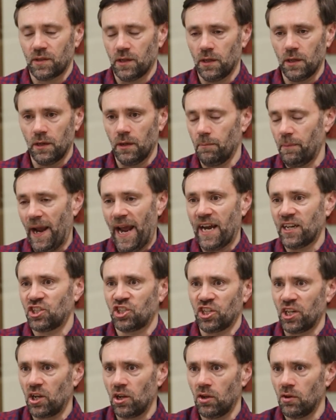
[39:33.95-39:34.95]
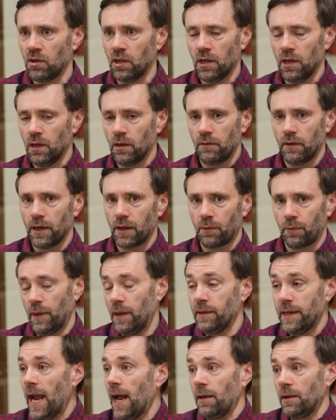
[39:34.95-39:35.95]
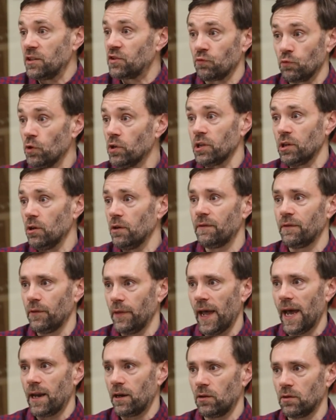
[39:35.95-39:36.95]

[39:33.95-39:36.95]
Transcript: in a bash shell, like, then yeah, it's really good for that.